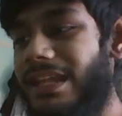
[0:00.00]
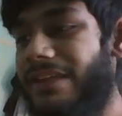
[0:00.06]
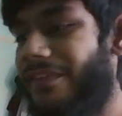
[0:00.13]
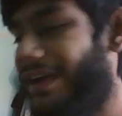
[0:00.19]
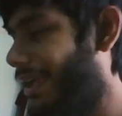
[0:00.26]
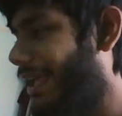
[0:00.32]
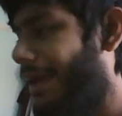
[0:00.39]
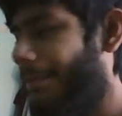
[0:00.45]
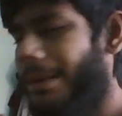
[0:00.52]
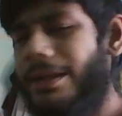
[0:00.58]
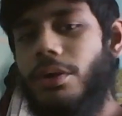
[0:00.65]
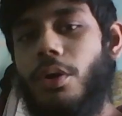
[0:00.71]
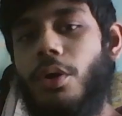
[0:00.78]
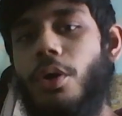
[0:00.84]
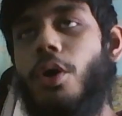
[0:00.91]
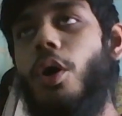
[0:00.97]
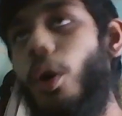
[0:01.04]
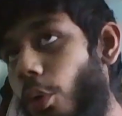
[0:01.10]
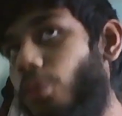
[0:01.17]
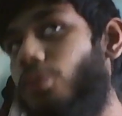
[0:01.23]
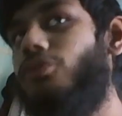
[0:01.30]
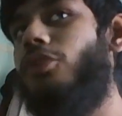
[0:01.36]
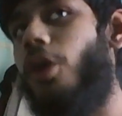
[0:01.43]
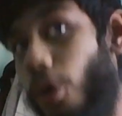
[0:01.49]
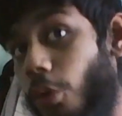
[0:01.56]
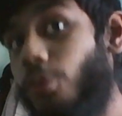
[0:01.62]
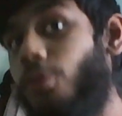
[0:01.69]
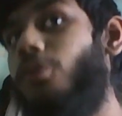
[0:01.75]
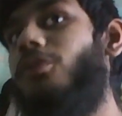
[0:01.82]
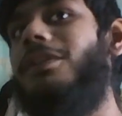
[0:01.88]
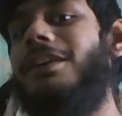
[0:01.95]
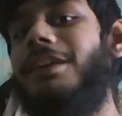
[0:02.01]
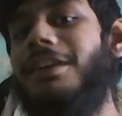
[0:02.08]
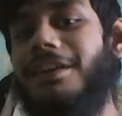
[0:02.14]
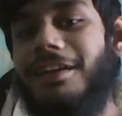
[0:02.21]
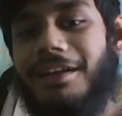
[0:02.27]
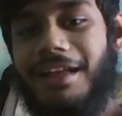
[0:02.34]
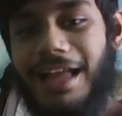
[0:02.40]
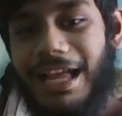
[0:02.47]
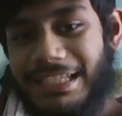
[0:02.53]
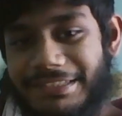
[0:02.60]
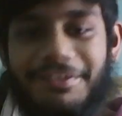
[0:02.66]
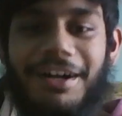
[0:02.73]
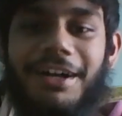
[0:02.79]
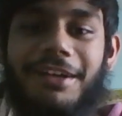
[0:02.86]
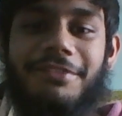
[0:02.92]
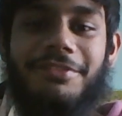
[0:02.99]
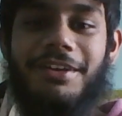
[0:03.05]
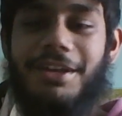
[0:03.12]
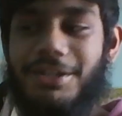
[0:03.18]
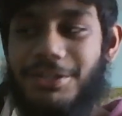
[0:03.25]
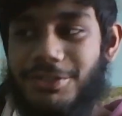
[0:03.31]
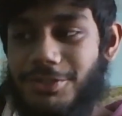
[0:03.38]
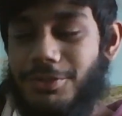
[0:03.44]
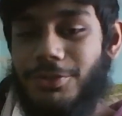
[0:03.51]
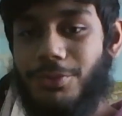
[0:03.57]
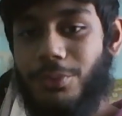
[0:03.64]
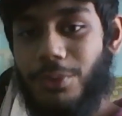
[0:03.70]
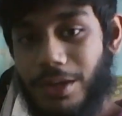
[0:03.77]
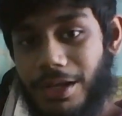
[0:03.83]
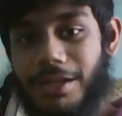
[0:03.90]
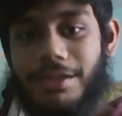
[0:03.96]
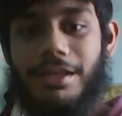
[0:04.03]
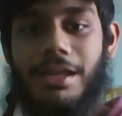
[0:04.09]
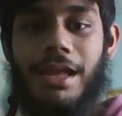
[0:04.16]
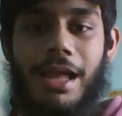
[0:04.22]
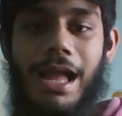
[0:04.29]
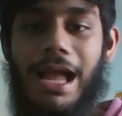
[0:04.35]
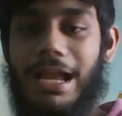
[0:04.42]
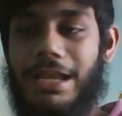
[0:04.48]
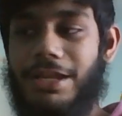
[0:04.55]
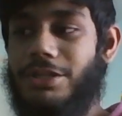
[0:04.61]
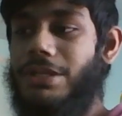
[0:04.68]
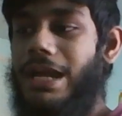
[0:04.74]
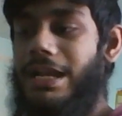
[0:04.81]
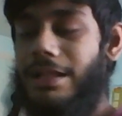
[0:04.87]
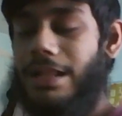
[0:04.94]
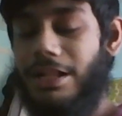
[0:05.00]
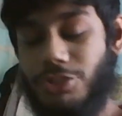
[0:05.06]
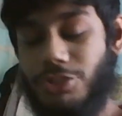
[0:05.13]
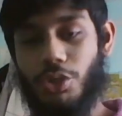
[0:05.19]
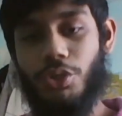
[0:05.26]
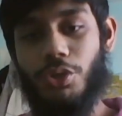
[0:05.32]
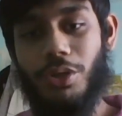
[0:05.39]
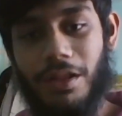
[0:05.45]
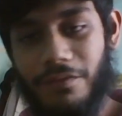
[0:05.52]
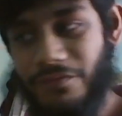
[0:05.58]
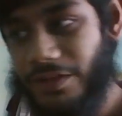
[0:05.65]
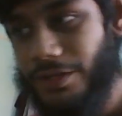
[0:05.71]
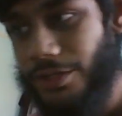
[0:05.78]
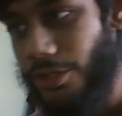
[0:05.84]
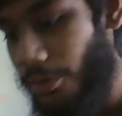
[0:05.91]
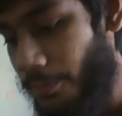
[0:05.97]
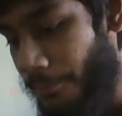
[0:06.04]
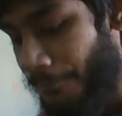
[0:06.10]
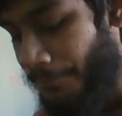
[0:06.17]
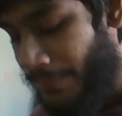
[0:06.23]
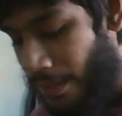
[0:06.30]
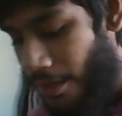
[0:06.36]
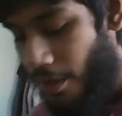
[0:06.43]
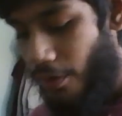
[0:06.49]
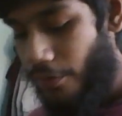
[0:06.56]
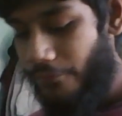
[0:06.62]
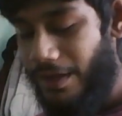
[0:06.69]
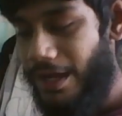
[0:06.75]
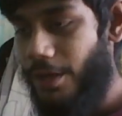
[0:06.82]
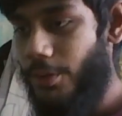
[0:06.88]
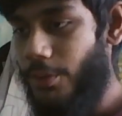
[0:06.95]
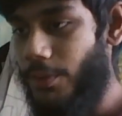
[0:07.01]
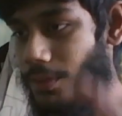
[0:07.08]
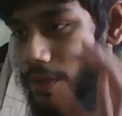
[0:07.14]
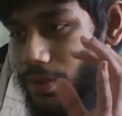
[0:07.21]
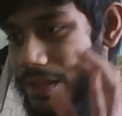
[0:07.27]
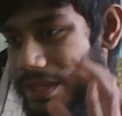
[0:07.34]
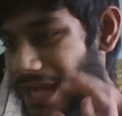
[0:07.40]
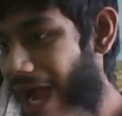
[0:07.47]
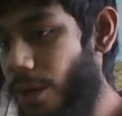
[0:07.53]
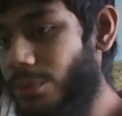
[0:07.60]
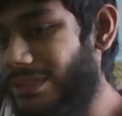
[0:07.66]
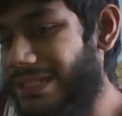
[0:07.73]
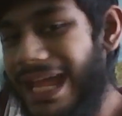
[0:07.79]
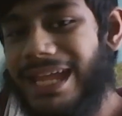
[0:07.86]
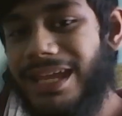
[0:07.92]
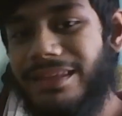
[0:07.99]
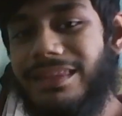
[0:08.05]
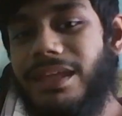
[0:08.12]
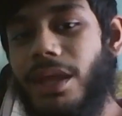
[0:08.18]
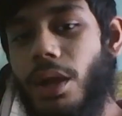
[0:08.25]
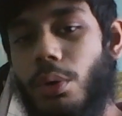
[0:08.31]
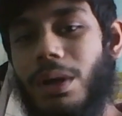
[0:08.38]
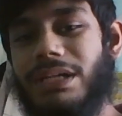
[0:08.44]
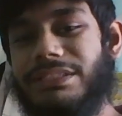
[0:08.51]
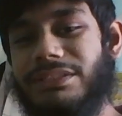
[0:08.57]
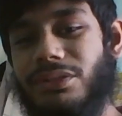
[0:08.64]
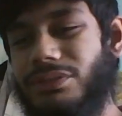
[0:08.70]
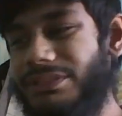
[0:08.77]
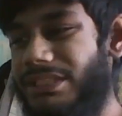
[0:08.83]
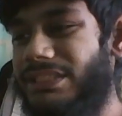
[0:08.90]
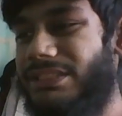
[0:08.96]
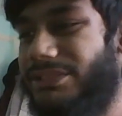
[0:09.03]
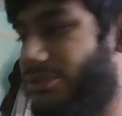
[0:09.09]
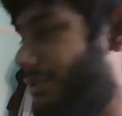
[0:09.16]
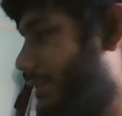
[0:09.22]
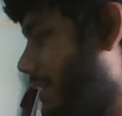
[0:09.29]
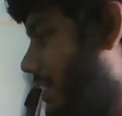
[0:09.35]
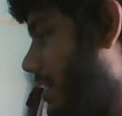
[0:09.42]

If I can get my old S5 to work, I'll you a little video of how outdated the OS looks, and it's just